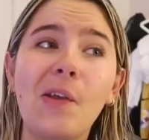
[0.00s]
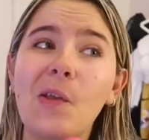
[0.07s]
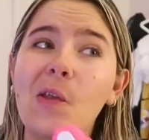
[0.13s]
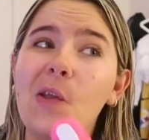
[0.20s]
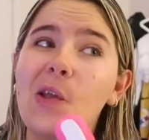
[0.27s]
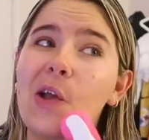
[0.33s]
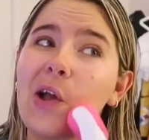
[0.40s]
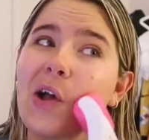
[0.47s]

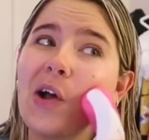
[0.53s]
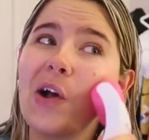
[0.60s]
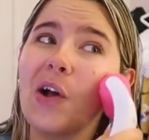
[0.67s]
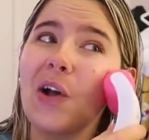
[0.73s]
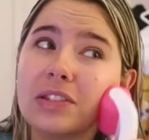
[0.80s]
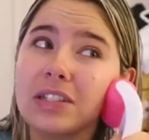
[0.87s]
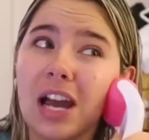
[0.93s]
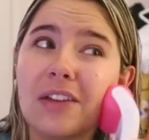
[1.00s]
Yeah,
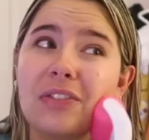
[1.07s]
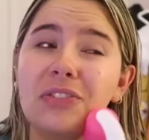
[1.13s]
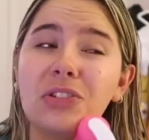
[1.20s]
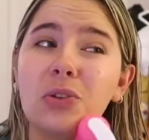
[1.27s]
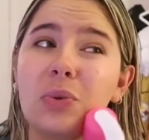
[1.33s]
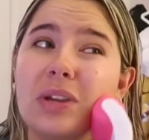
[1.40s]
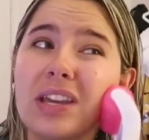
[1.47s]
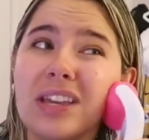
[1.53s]
it's got the
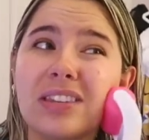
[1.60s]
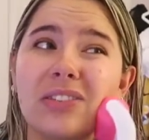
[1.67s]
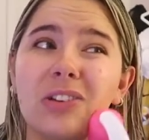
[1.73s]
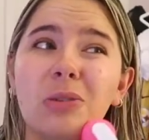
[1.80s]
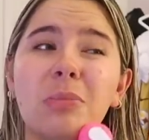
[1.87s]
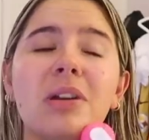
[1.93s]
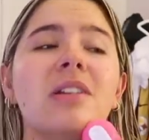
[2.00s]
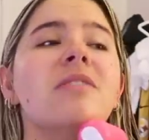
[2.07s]
squeaks a
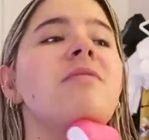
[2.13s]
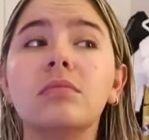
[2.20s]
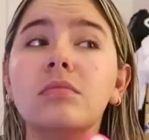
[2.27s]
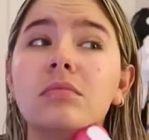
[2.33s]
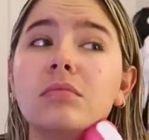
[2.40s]
little bit.